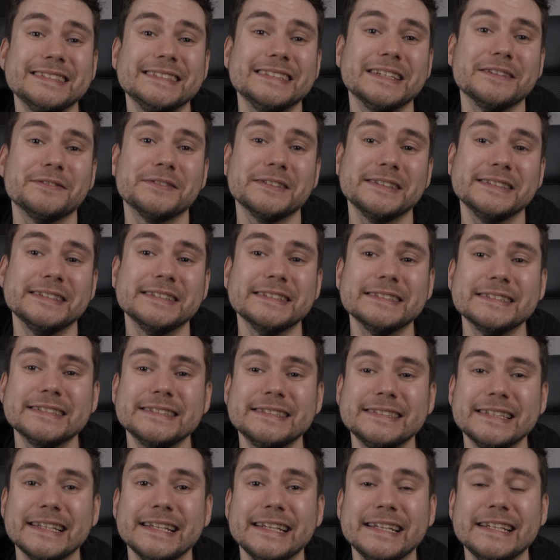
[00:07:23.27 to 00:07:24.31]
different
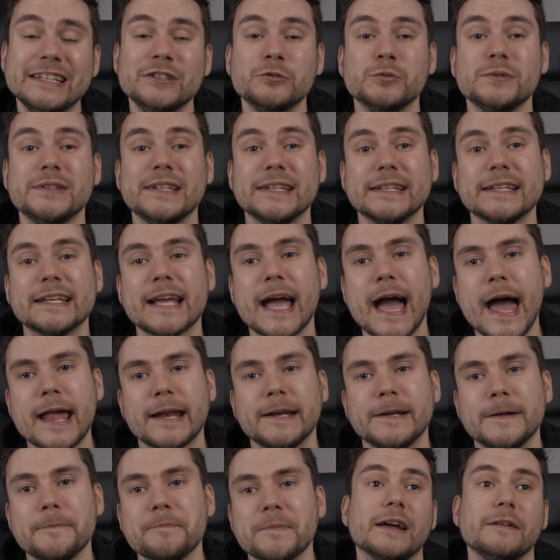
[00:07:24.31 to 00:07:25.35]
cities within Canada.